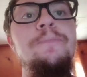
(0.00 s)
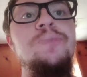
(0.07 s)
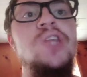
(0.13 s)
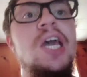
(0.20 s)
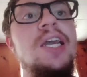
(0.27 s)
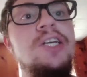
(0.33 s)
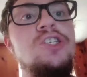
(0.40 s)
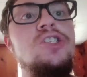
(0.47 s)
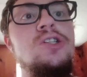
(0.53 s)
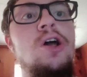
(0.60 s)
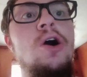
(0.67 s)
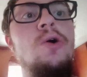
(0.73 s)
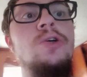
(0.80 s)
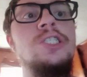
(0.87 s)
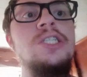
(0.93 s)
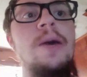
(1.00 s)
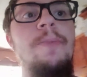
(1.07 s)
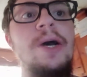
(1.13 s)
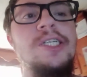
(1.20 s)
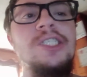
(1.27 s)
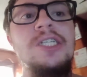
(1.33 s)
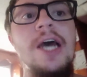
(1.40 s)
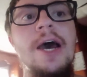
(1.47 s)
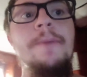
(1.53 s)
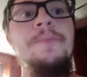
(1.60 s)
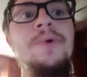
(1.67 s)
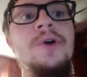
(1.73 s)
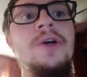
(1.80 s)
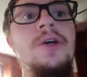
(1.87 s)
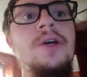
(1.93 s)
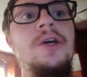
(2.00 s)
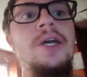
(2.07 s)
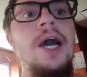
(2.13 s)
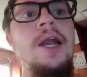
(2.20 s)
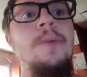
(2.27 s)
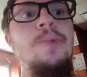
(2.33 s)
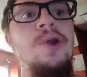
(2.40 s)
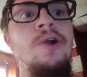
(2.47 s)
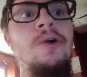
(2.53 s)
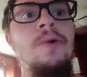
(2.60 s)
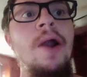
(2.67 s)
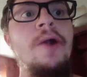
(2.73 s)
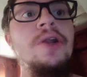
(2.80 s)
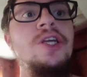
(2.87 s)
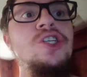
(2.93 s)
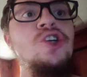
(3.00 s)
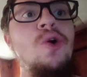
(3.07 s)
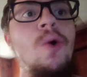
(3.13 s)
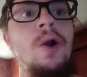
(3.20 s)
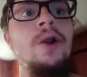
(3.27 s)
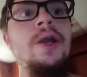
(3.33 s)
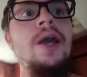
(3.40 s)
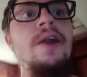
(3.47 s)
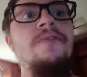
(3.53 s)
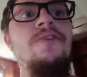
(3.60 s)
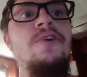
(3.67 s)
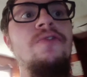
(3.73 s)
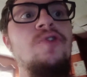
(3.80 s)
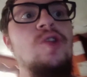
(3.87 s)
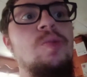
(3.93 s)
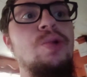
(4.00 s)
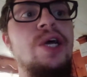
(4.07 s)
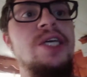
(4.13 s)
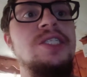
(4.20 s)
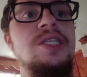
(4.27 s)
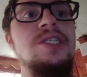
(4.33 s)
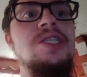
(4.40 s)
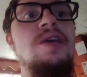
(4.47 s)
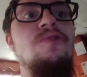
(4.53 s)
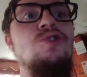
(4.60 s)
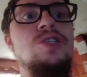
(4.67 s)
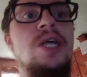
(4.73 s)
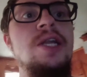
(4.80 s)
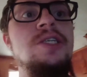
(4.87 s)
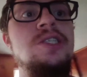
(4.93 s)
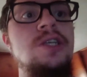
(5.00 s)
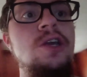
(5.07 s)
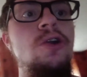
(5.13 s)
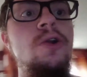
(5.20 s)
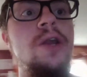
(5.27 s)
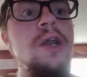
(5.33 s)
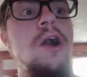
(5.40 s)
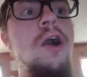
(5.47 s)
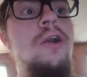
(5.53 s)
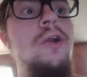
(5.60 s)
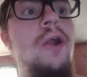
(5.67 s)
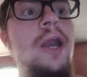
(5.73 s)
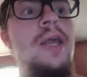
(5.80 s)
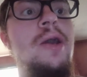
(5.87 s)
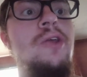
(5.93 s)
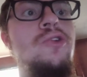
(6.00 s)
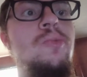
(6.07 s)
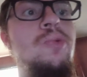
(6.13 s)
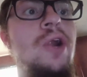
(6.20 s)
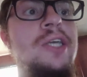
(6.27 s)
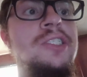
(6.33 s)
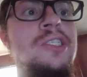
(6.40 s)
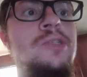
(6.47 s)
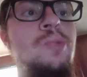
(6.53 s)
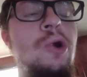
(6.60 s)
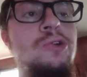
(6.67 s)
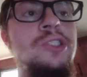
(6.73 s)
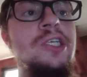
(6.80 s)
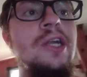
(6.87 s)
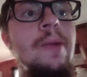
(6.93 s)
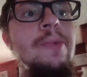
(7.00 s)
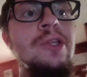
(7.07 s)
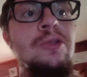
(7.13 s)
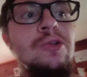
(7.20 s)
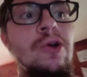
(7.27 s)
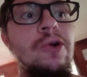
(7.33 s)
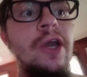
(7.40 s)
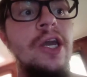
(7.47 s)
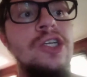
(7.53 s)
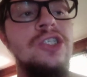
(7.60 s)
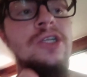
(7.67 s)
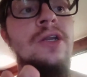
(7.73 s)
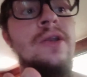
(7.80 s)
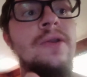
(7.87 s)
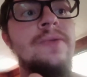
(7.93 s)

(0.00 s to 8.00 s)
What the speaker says: Take it slow, step by step. Kind of peer around each corner, get a feel for the place, and see if there's any security guard or any other presence posted up at the location.